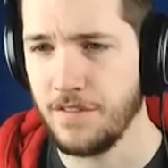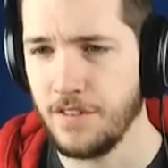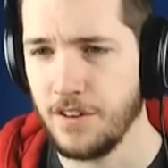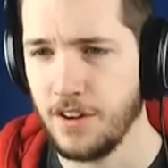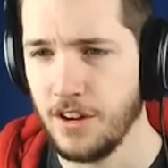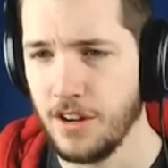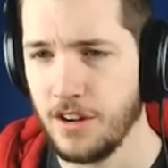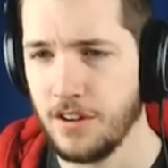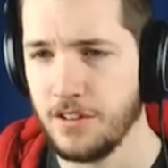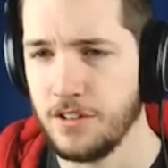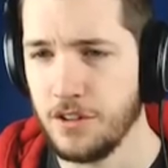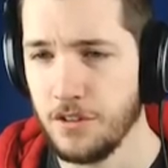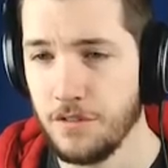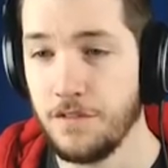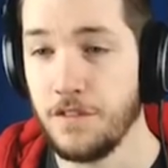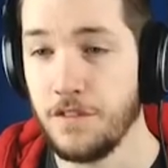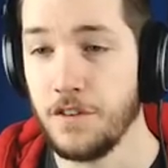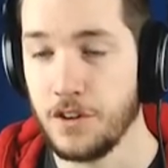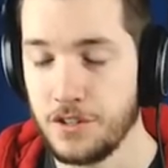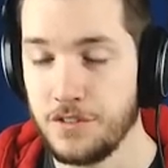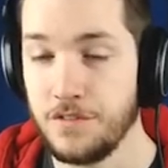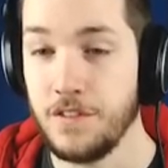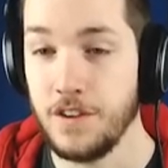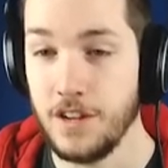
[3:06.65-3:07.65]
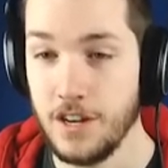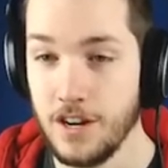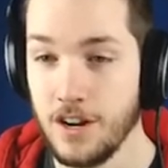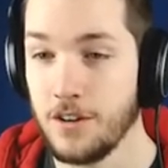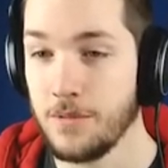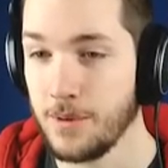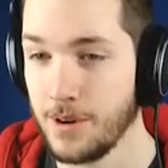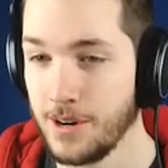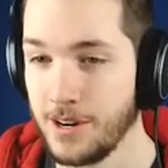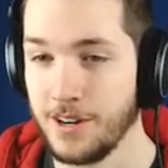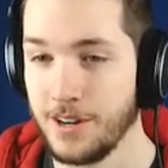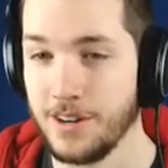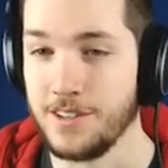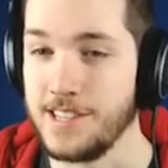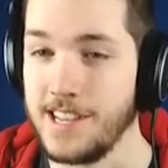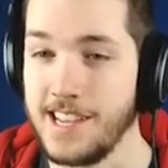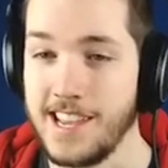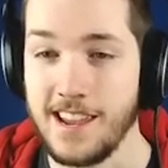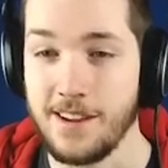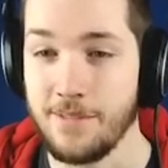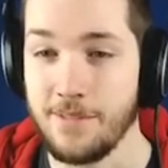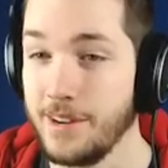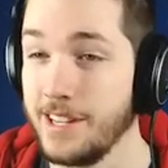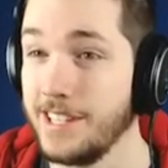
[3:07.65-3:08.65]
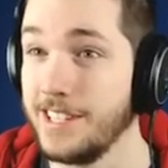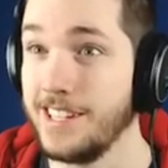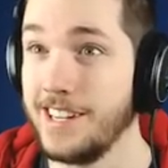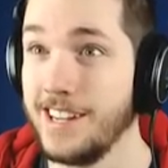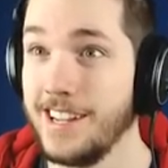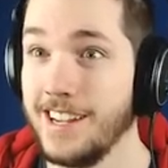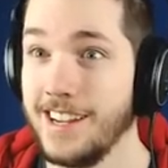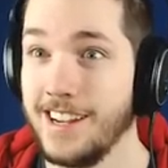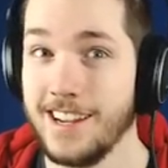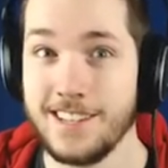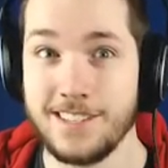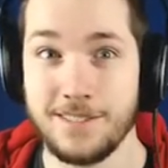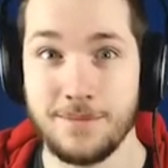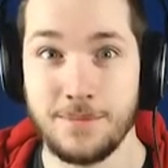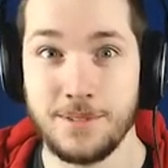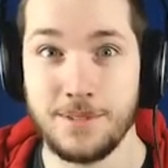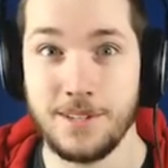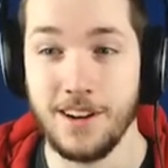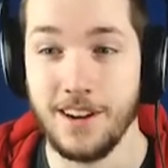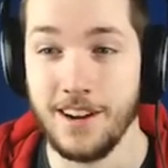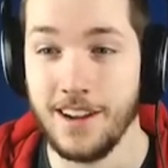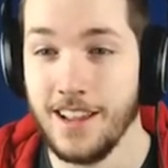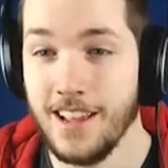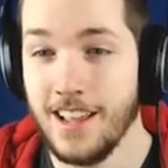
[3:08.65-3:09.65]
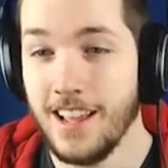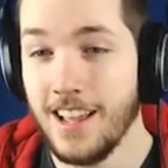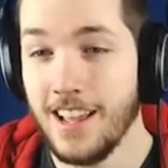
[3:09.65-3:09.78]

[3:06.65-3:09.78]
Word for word: uh, to first feed our workers. I can't read day, guys. I'm sorry.